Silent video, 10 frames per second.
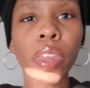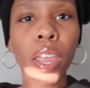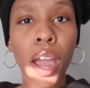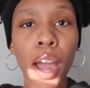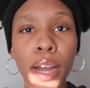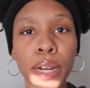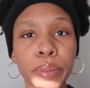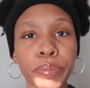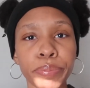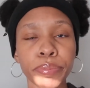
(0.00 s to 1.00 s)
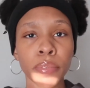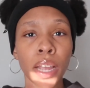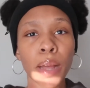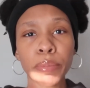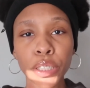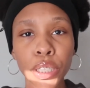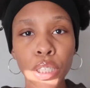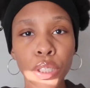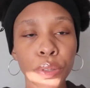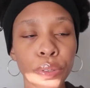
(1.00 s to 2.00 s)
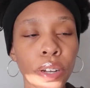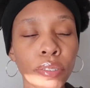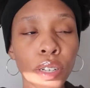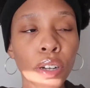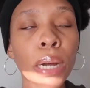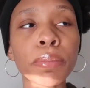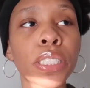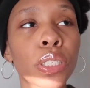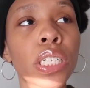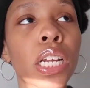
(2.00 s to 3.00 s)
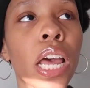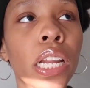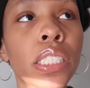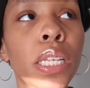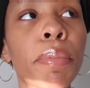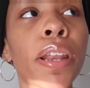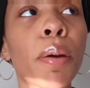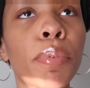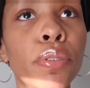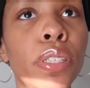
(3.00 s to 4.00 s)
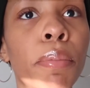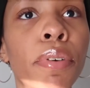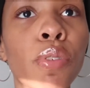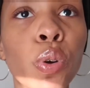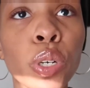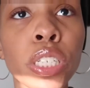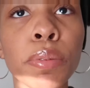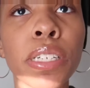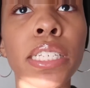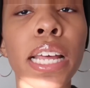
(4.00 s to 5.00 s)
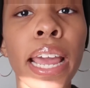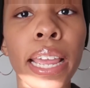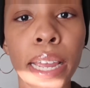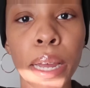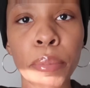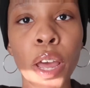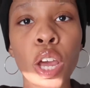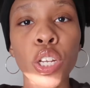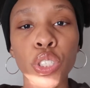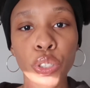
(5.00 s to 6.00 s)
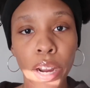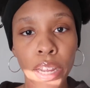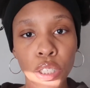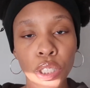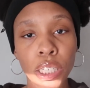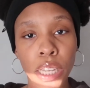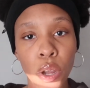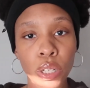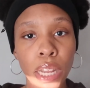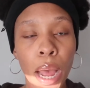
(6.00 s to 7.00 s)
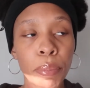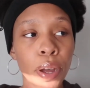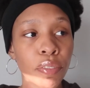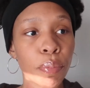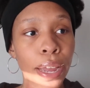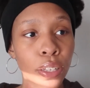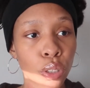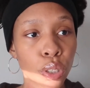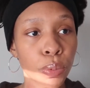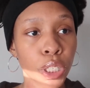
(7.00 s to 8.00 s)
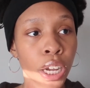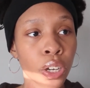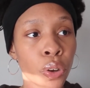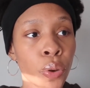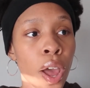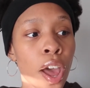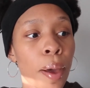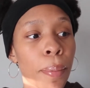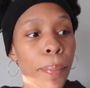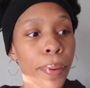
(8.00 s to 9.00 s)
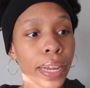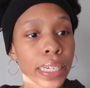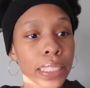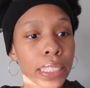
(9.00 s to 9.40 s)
I'm still gonna edit them and upload them, of course, because I am trying to stay on top of my YouTube channel. But